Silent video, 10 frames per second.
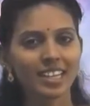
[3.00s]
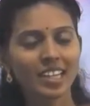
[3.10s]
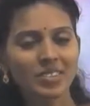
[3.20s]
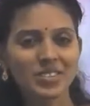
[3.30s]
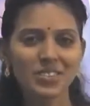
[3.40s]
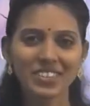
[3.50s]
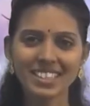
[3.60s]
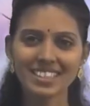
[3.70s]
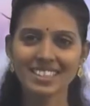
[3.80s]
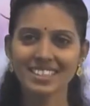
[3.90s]
Hello
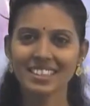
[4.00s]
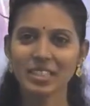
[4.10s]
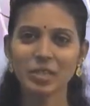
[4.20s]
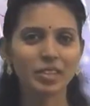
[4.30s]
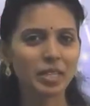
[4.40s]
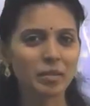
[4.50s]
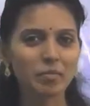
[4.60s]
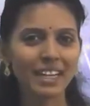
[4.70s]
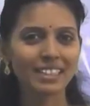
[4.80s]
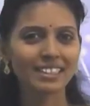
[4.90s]
students, welcome
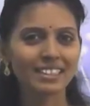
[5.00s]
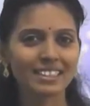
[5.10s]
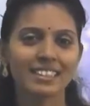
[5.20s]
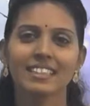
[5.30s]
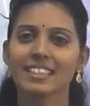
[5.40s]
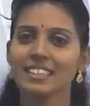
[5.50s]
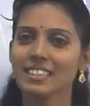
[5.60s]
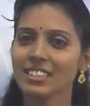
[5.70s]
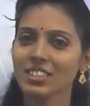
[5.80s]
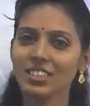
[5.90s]
back.
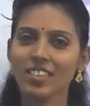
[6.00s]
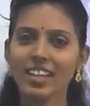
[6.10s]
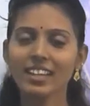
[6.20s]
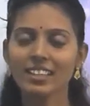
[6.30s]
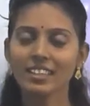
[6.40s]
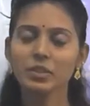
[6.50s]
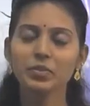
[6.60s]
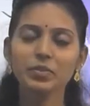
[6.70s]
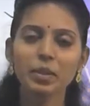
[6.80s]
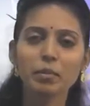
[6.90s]
This is Shivaleela
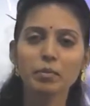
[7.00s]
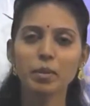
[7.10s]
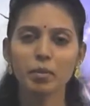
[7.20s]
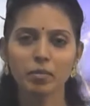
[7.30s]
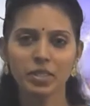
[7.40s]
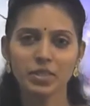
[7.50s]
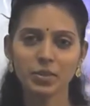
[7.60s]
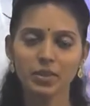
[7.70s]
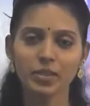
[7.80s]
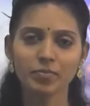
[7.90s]
from Upper Public
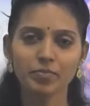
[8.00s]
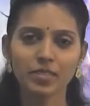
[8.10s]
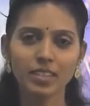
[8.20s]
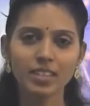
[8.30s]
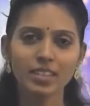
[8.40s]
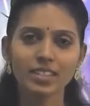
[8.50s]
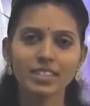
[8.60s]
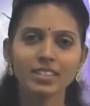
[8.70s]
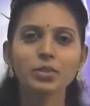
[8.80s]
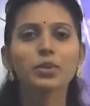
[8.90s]
School.
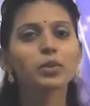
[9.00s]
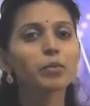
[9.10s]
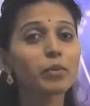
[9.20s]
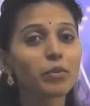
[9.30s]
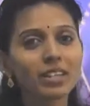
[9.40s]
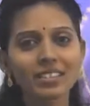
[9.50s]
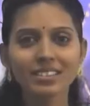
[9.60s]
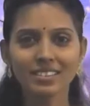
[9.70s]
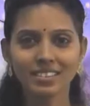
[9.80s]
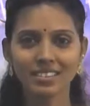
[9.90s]
So you may
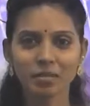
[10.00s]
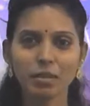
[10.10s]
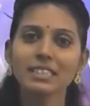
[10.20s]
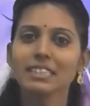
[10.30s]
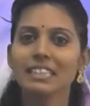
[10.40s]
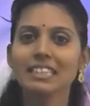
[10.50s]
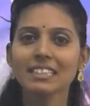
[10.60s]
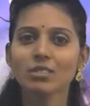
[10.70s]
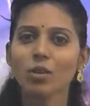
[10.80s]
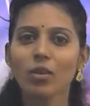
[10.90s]
wonder by seeing
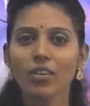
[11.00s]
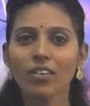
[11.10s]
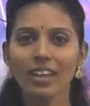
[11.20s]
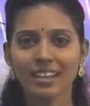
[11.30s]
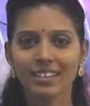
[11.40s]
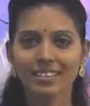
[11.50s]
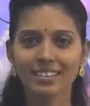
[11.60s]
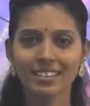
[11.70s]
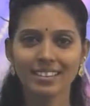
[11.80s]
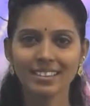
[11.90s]
this all,
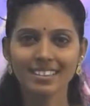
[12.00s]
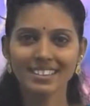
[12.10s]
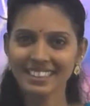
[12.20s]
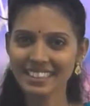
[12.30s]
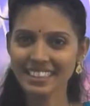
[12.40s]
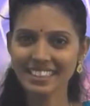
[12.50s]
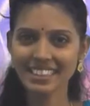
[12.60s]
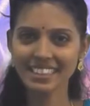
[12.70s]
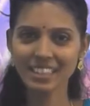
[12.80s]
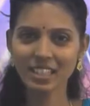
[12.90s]
isn't it?
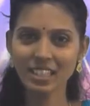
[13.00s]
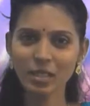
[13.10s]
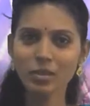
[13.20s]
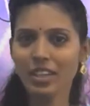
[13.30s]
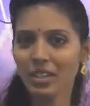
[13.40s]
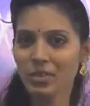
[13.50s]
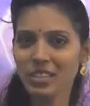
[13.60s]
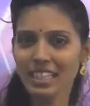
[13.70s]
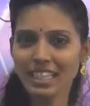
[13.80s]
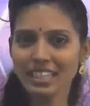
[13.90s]
What are you
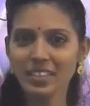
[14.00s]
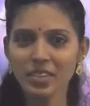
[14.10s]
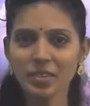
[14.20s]
seeing here?